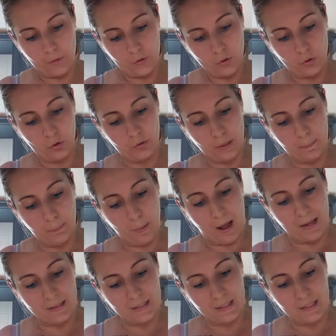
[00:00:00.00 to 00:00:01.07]
So you're gonna
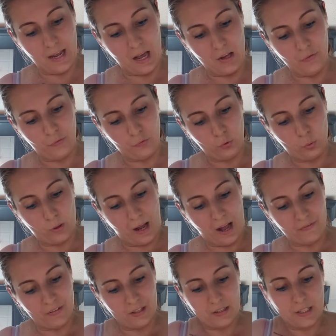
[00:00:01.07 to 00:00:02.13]
add enough to
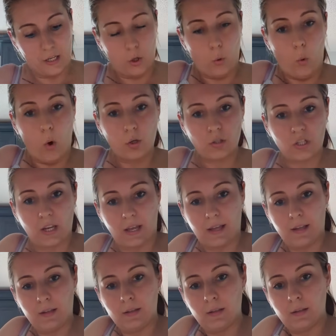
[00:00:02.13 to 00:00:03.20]
cover the
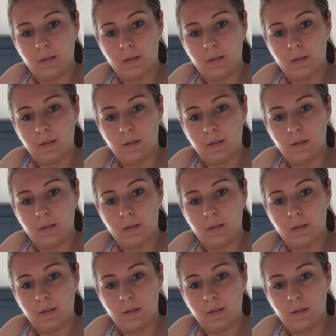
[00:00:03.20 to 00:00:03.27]
quarter